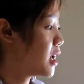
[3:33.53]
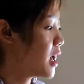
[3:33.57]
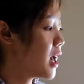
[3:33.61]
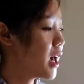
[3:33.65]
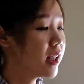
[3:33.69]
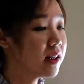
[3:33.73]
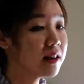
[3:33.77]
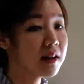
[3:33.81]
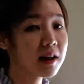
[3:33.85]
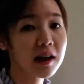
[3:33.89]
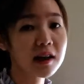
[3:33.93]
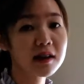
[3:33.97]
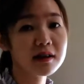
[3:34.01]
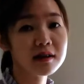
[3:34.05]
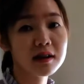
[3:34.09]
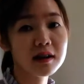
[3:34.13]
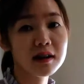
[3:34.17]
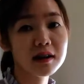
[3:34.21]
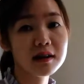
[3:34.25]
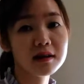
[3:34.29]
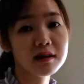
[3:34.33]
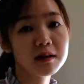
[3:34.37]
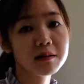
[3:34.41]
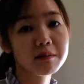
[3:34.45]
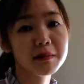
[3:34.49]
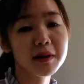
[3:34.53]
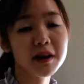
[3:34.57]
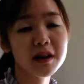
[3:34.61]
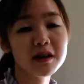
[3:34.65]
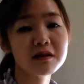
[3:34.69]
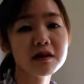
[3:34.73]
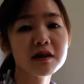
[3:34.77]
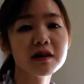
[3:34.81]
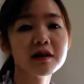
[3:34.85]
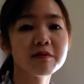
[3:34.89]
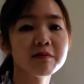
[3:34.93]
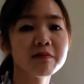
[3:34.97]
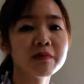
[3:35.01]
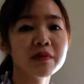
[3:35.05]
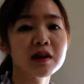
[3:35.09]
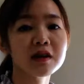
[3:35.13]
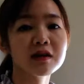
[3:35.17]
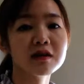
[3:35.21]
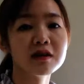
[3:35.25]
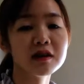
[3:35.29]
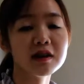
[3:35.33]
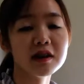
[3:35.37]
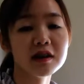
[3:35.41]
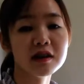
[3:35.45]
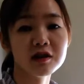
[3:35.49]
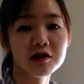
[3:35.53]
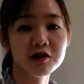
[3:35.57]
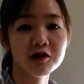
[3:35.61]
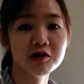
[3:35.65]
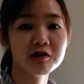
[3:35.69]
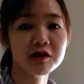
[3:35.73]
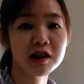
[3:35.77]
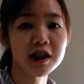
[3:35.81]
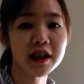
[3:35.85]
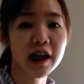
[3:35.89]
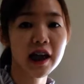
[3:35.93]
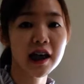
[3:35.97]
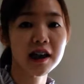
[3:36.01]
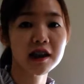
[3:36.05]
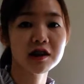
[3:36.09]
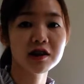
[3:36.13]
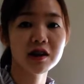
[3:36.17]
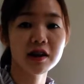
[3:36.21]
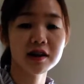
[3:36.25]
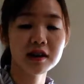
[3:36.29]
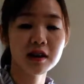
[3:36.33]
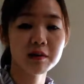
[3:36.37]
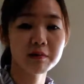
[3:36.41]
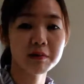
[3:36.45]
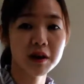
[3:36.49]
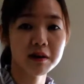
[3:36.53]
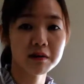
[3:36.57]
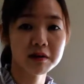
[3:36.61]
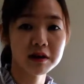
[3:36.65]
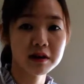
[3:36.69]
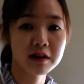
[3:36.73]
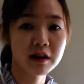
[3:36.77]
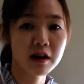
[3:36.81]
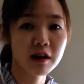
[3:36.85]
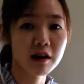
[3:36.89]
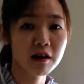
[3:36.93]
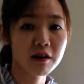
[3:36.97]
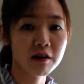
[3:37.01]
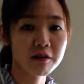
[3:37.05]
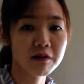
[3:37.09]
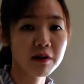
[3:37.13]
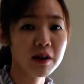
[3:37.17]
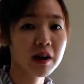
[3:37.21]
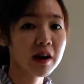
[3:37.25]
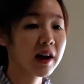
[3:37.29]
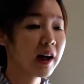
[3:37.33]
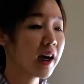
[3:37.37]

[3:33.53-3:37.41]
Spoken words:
and there is a little mirror so that the children can dress up themselves